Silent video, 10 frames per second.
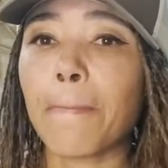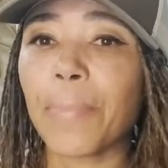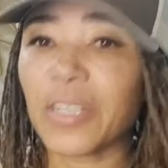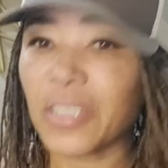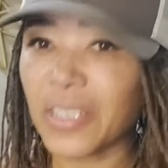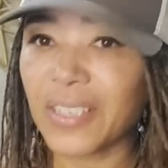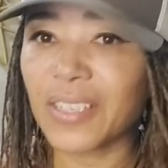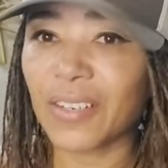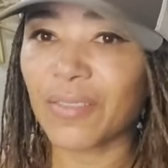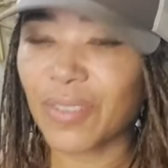but you need
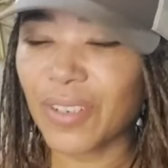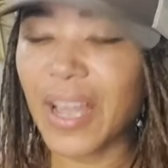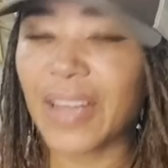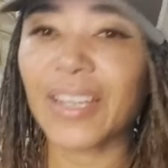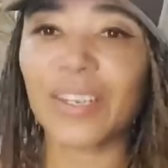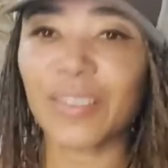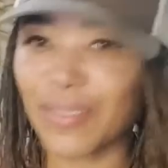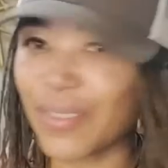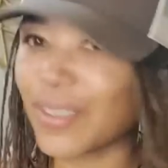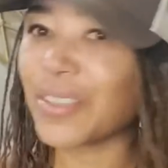to kind of get it,
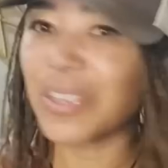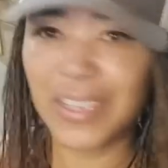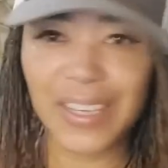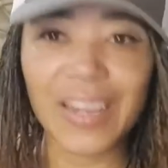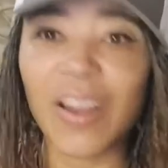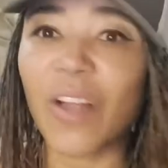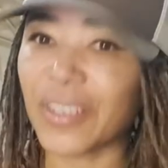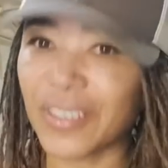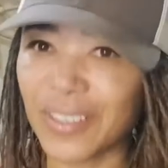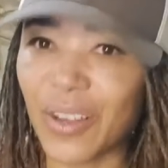you need to get off
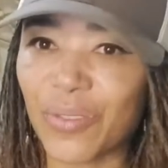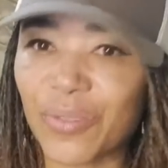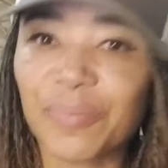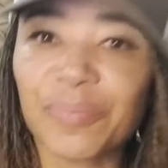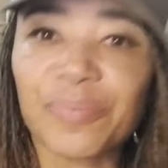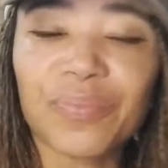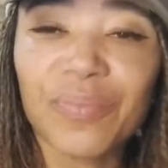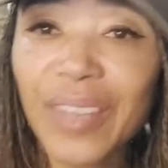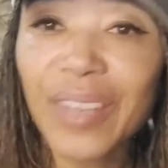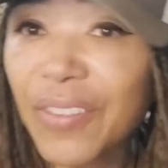that stuff,
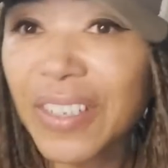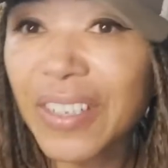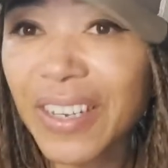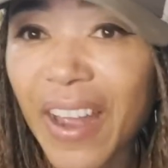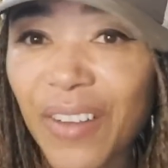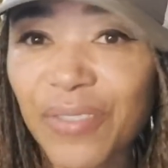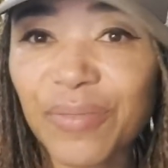even the decaf.